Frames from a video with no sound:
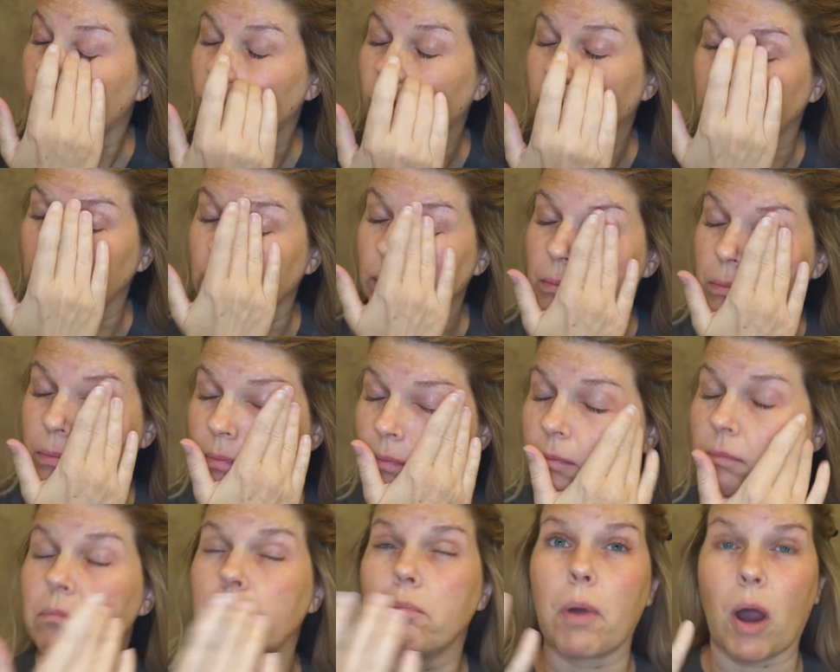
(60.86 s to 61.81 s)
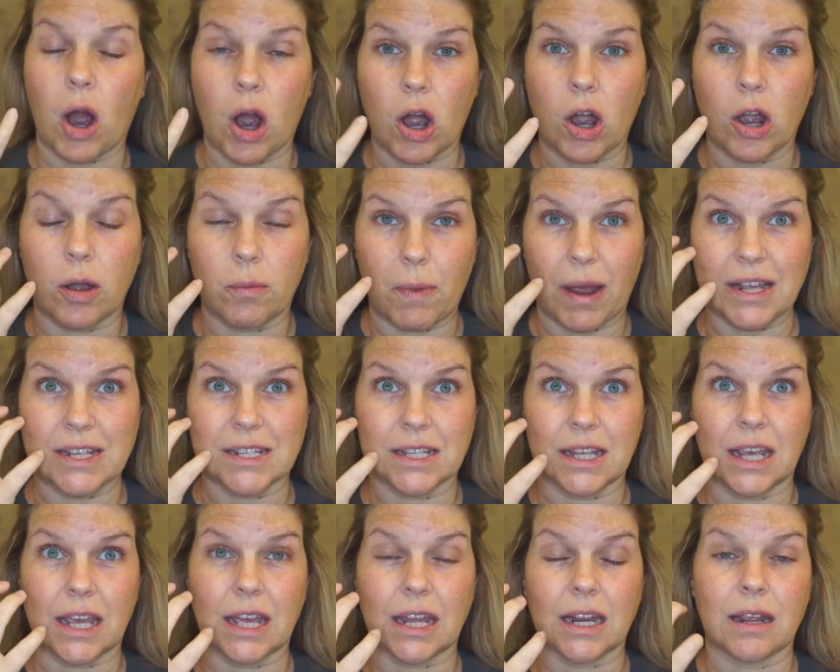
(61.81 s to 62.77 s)
really burn my
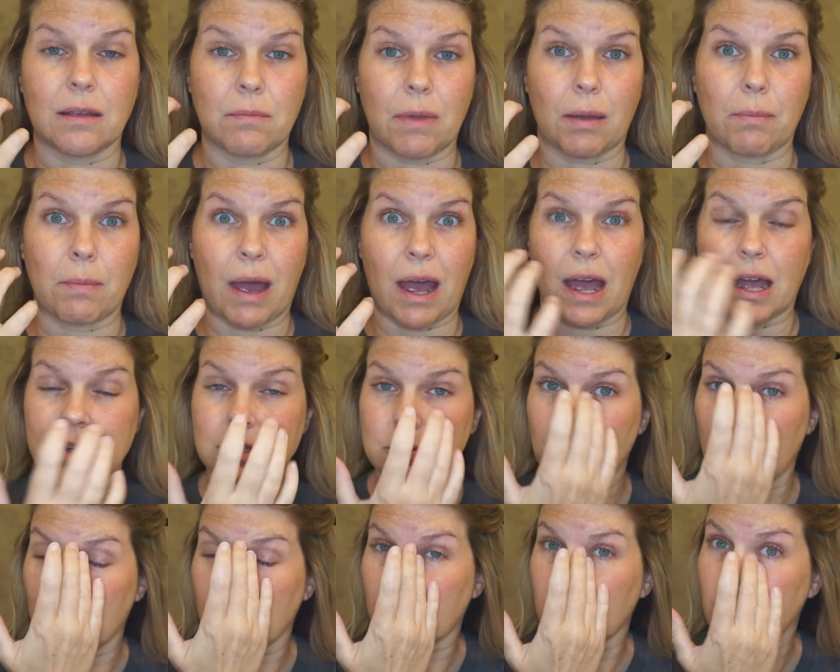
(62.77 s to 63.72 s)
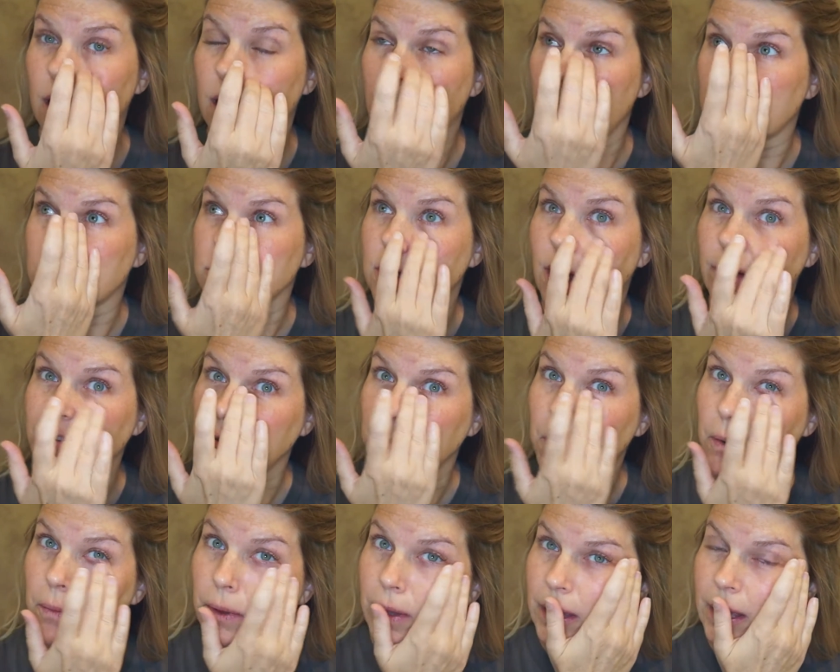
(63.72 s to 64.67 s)
skin and make my eyes water. So I have to
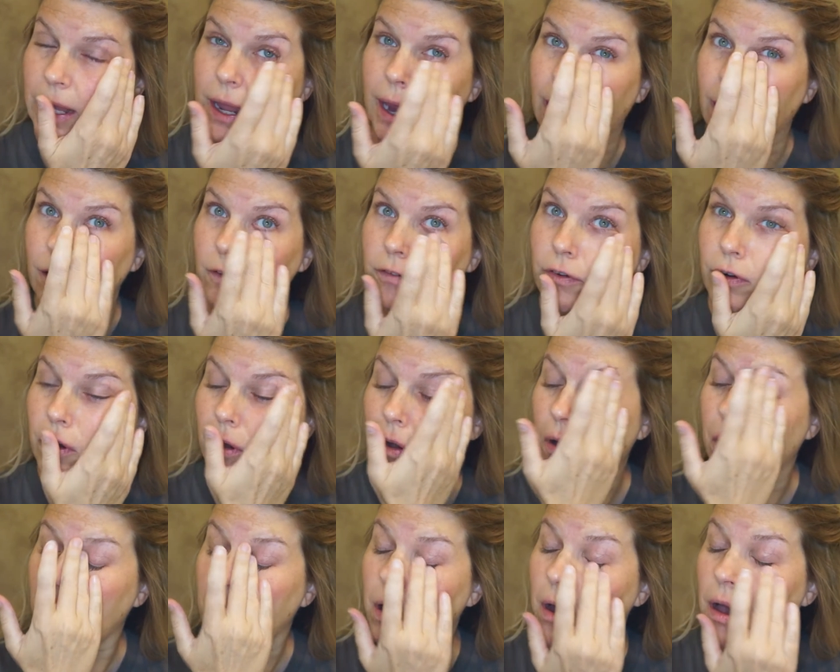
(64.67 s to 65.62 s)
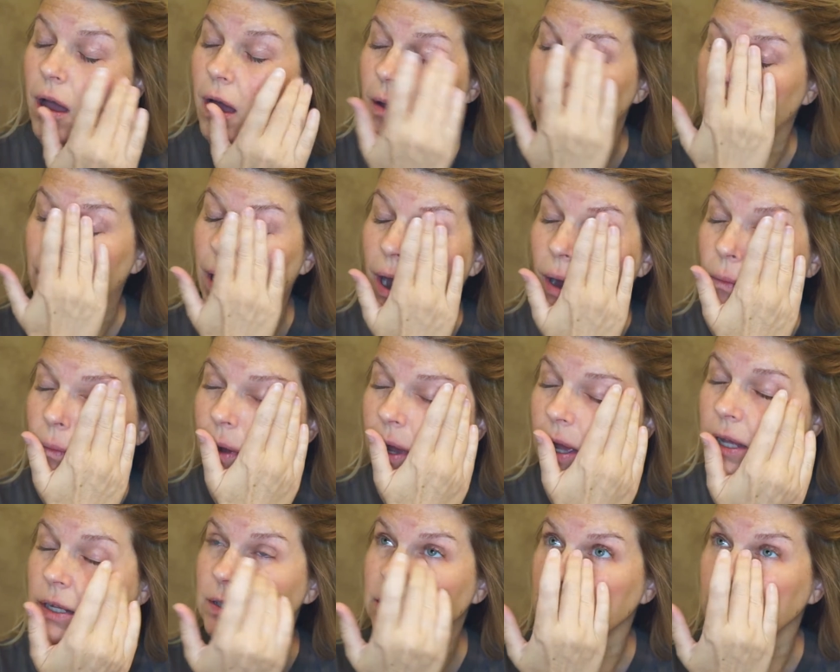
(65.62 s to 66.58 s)
be really careful about
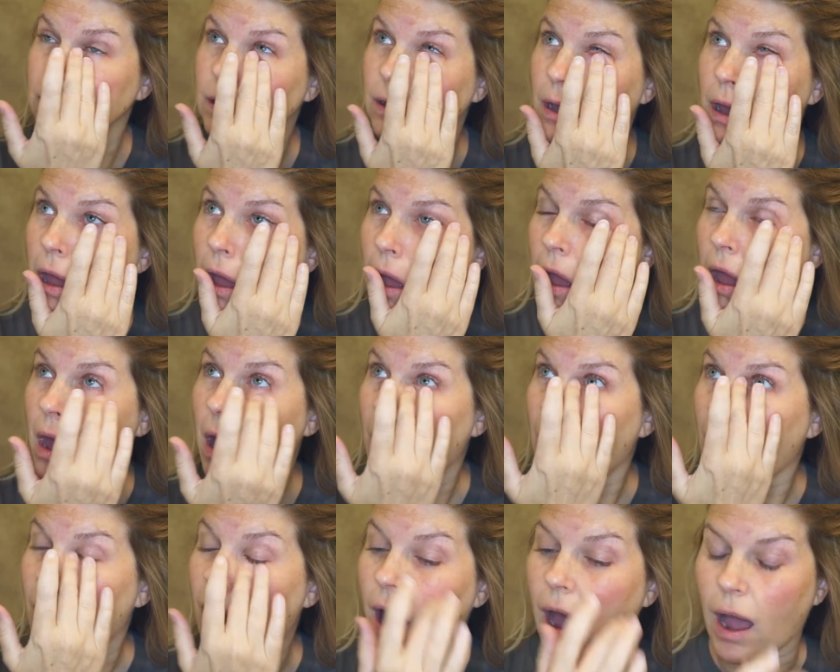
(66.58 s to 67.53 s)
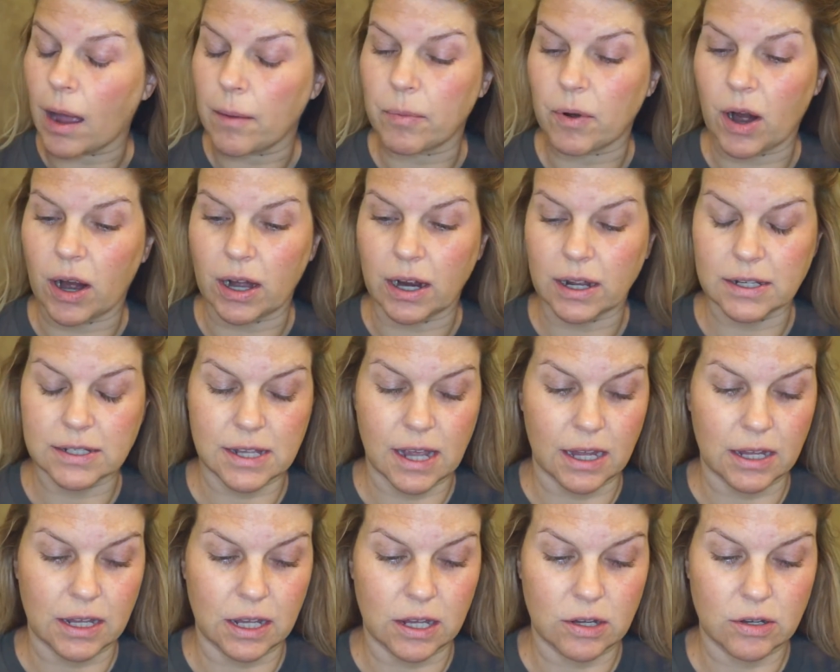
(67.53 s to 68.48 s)
what eye products
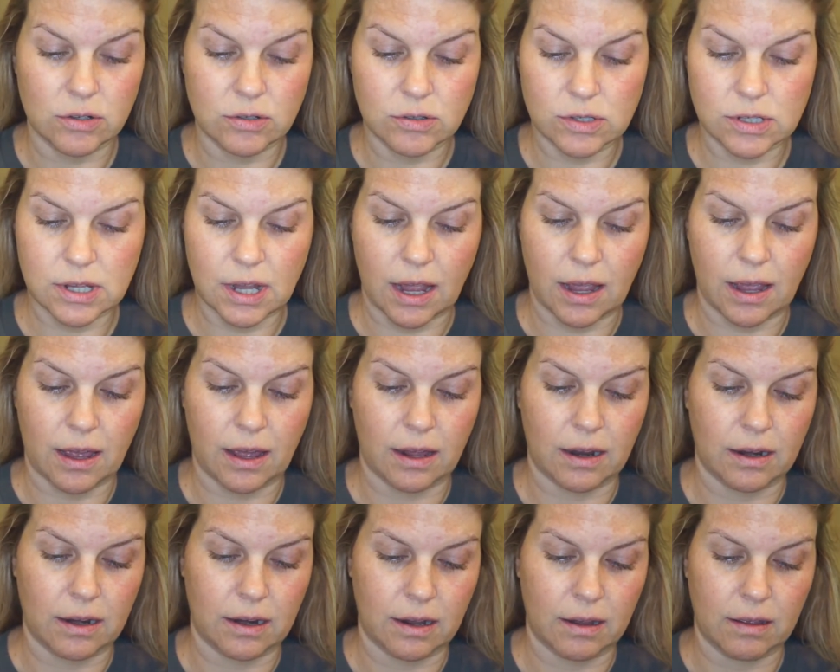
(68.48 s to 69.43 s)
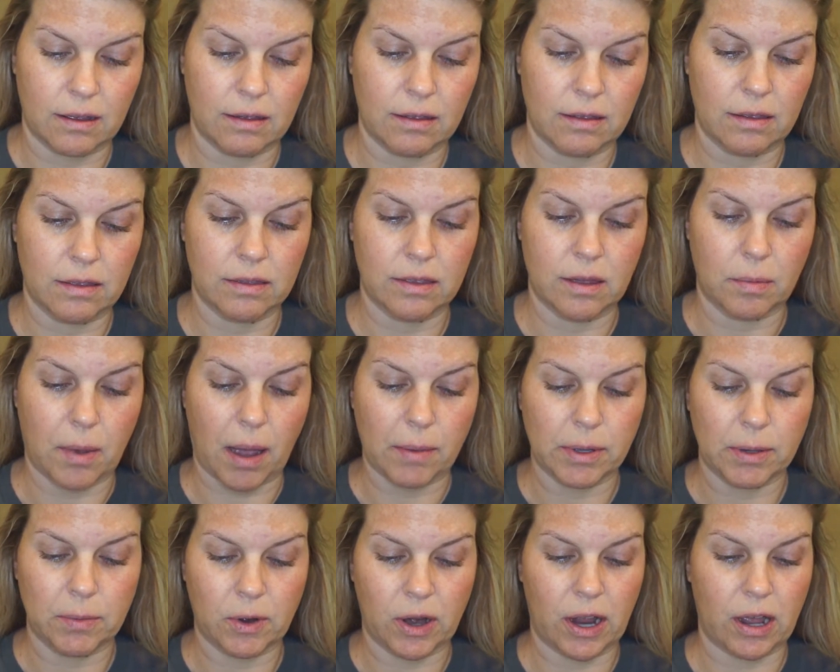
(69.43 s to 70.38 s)
I use, and the
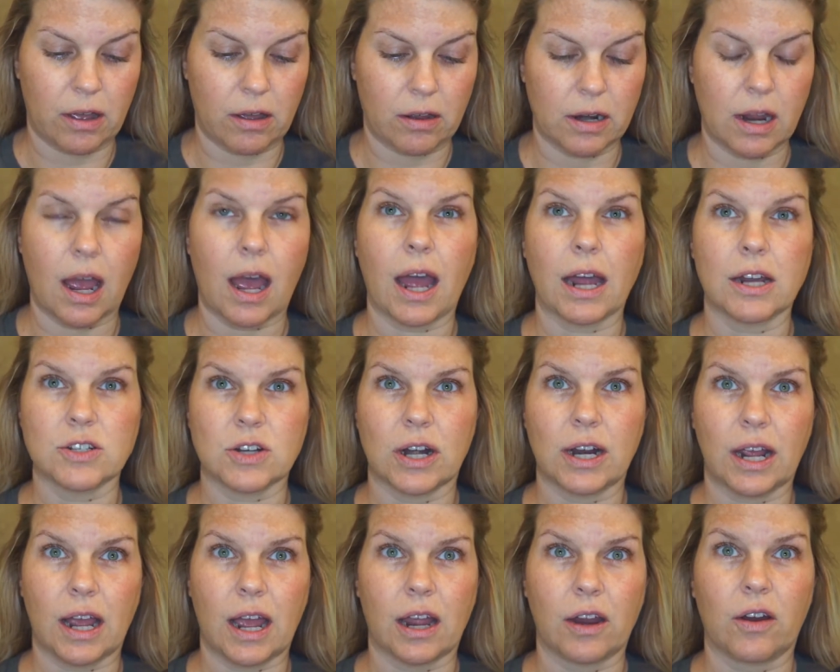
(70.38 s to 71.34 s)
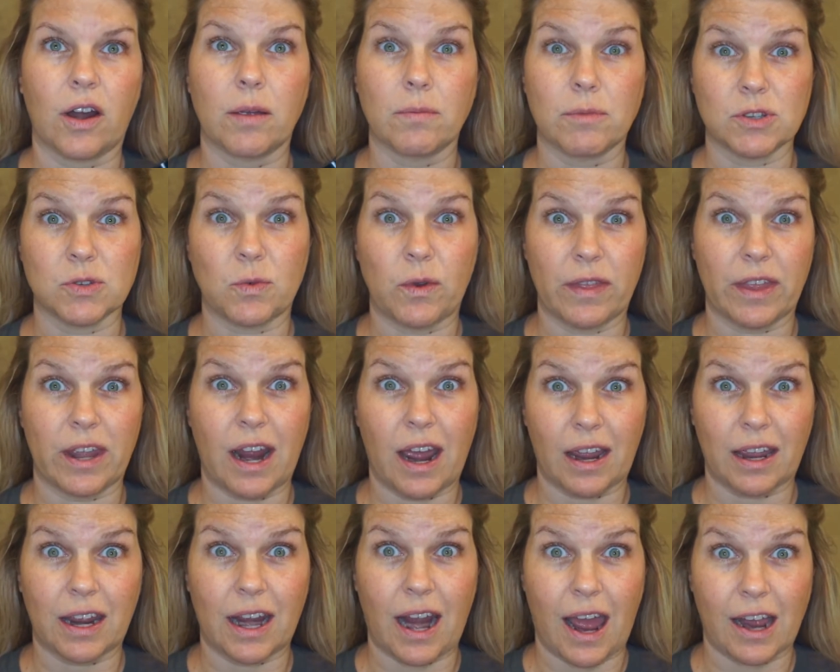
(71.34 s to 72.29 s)
Bobbi Brown Hydrating Eye Cream is one that
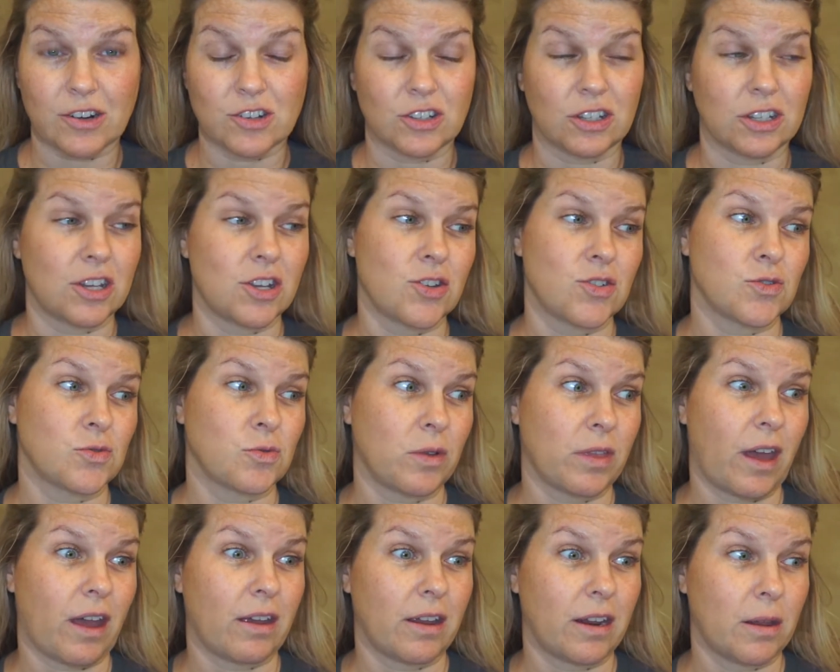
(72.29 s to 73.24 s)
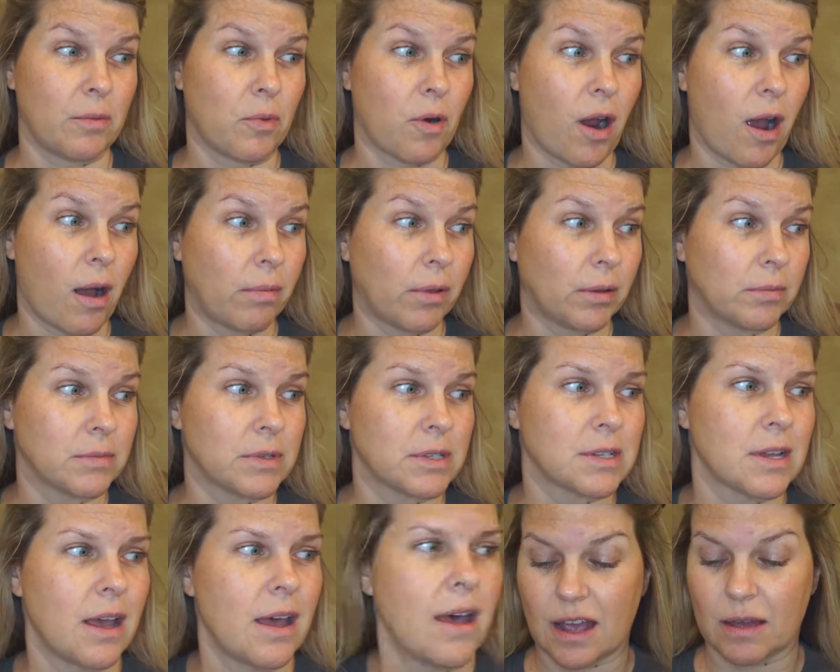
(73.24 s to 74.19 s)
I can actually use without any problems.
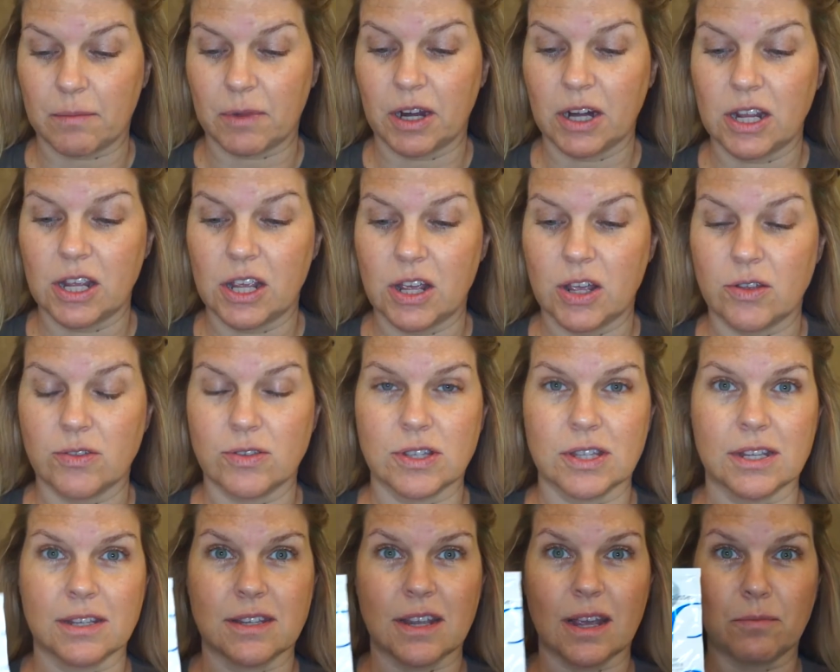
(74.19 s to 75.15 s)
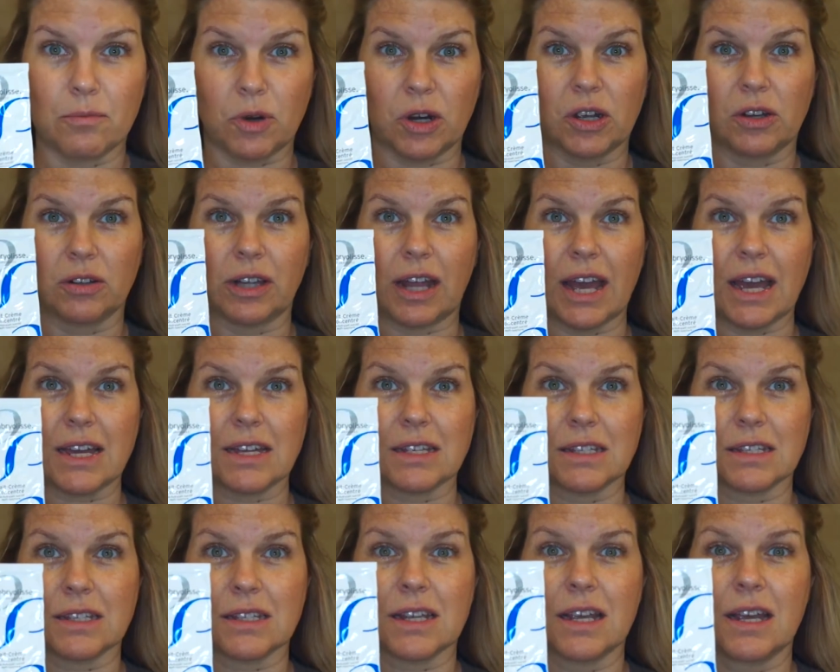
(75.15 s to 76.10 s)
I'm gonna use this
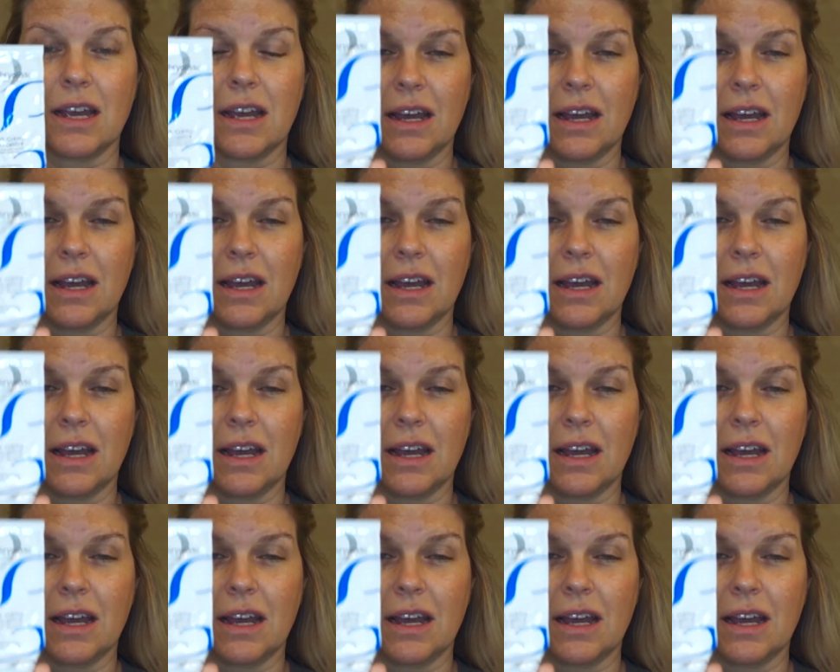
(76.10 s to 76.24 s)
Embryolaise's